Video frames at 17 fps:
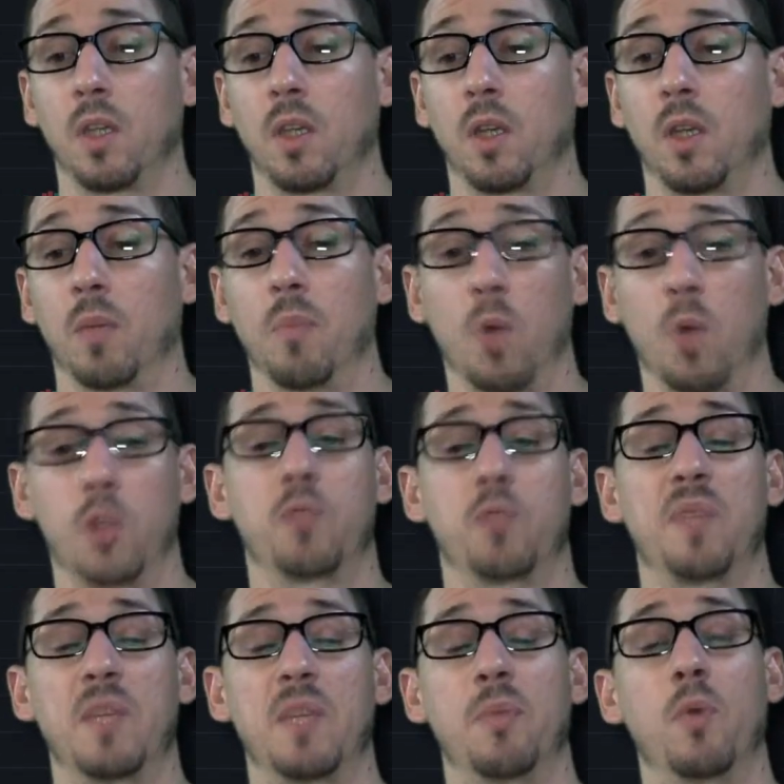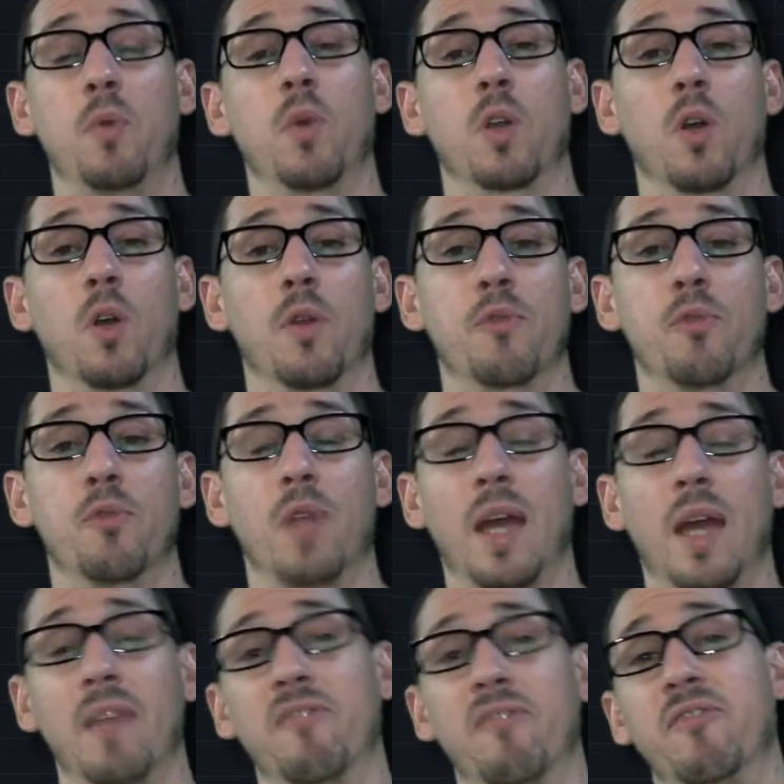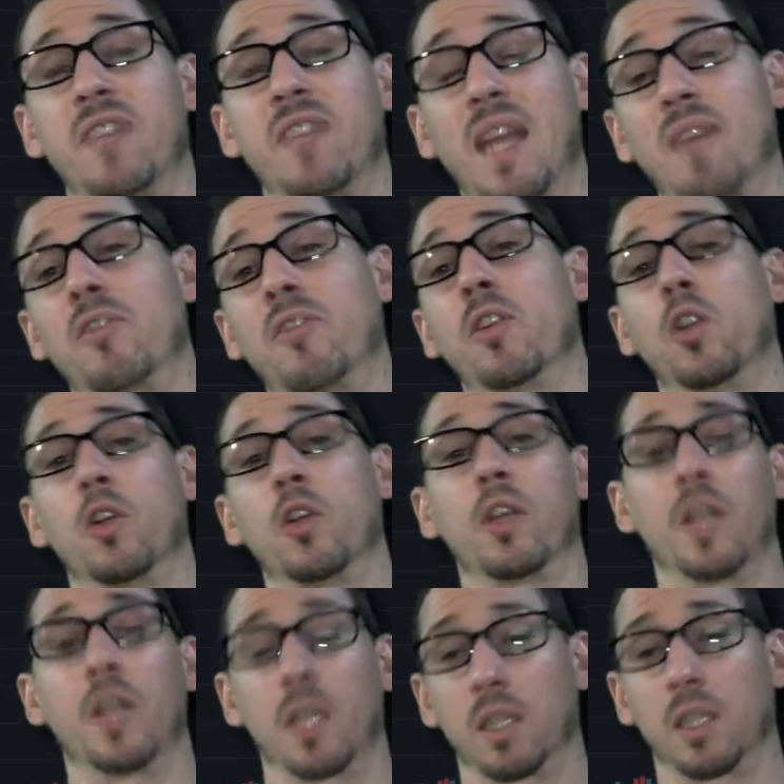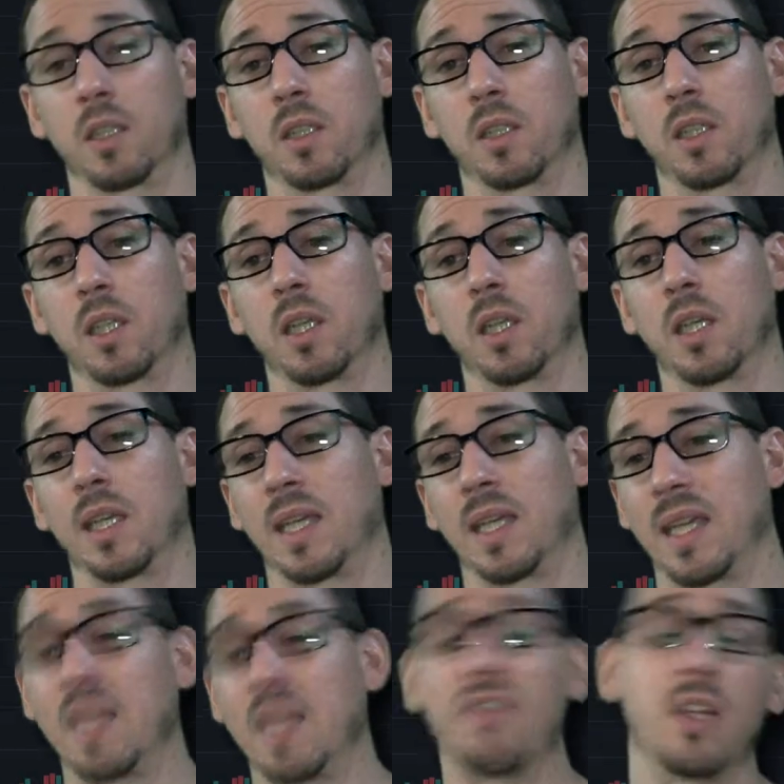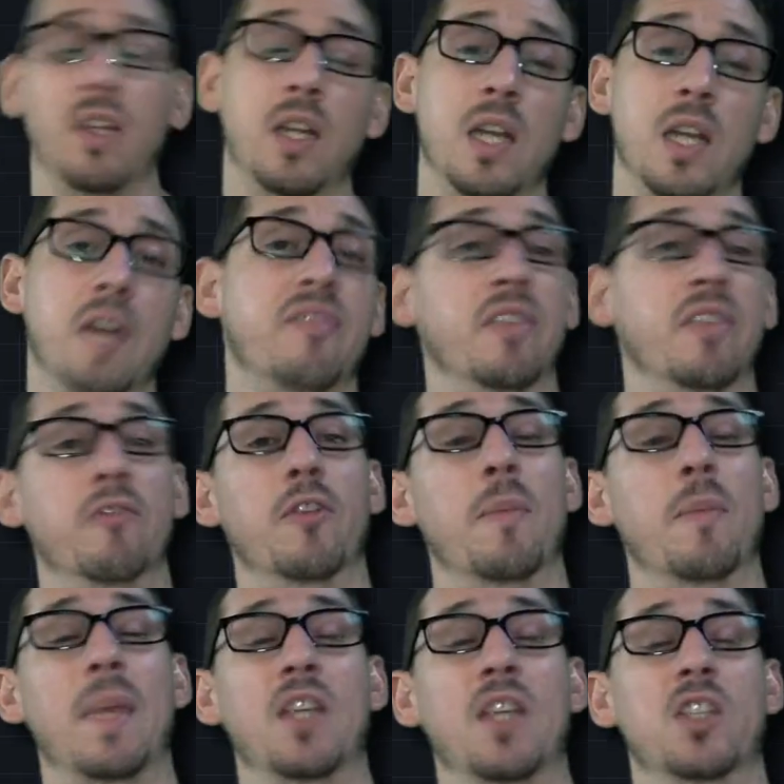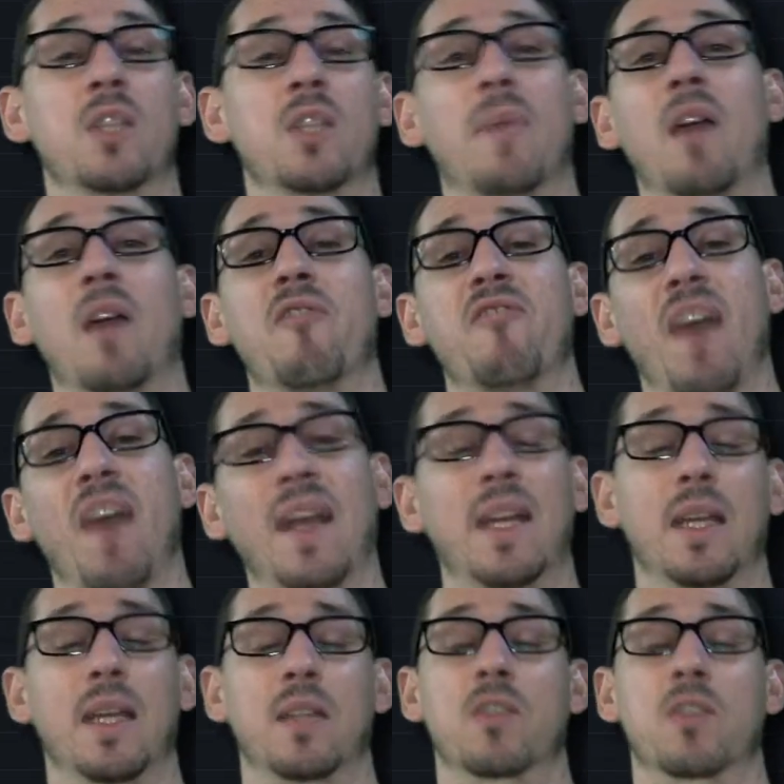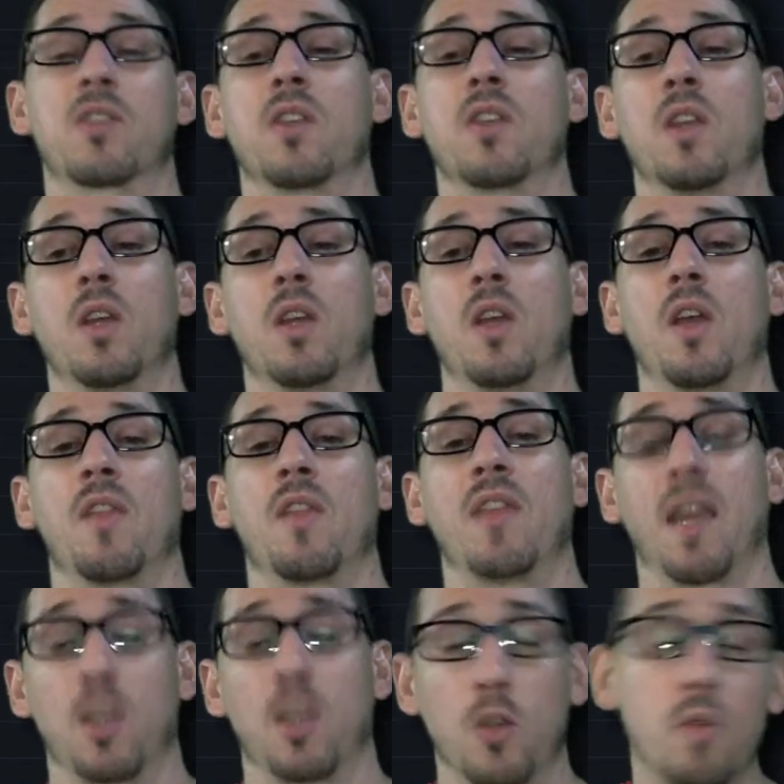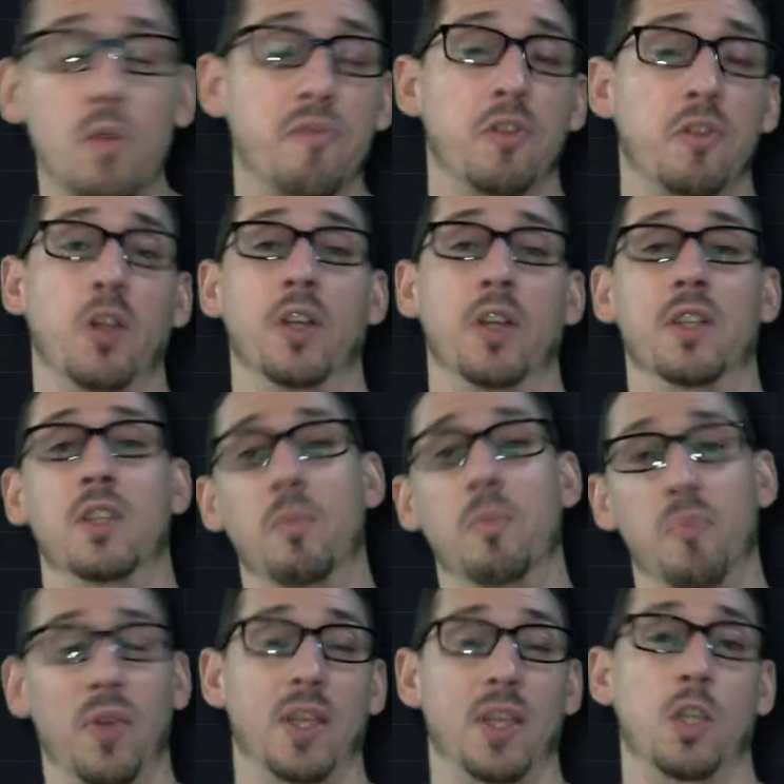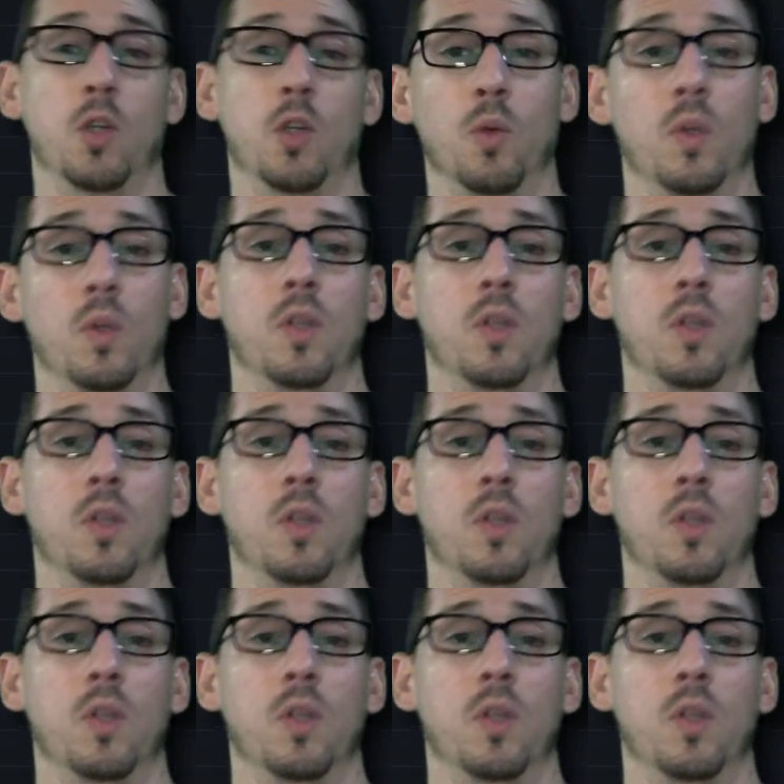Most people will go through life never learning even enough information about finance that you've learned to bring you